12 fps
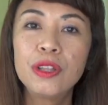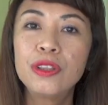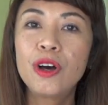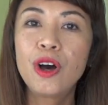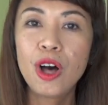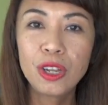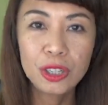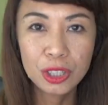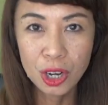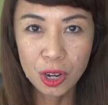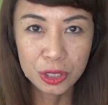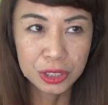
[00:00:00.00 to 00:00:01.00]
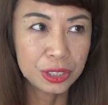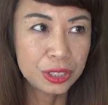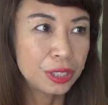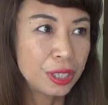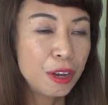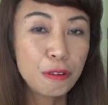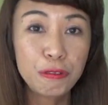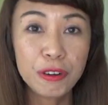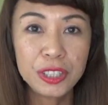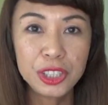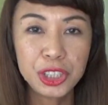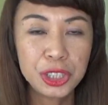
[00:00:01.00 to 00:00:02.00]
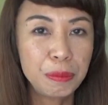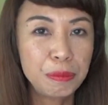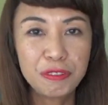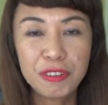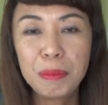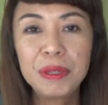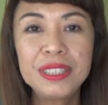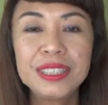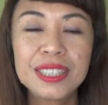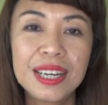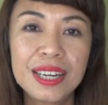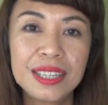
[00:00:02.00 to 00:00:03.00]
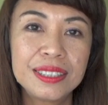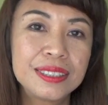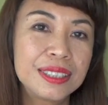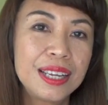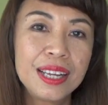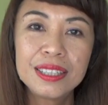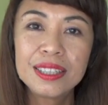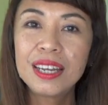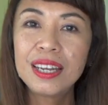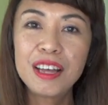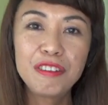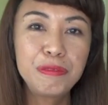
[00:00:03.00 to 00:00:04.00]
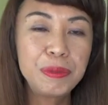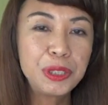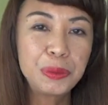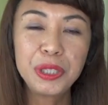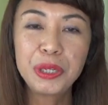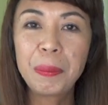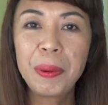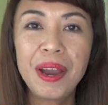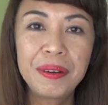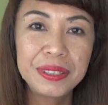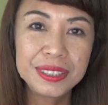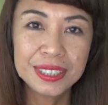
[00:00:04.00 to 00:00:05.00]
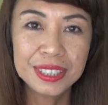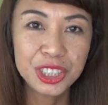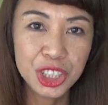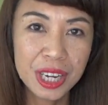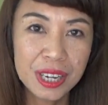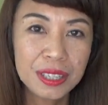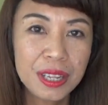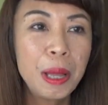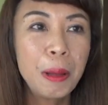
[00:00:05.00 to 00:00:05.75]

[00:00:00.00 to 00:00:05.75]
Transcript: the Holocaust, friendship, family ties, the love between a parent and a child.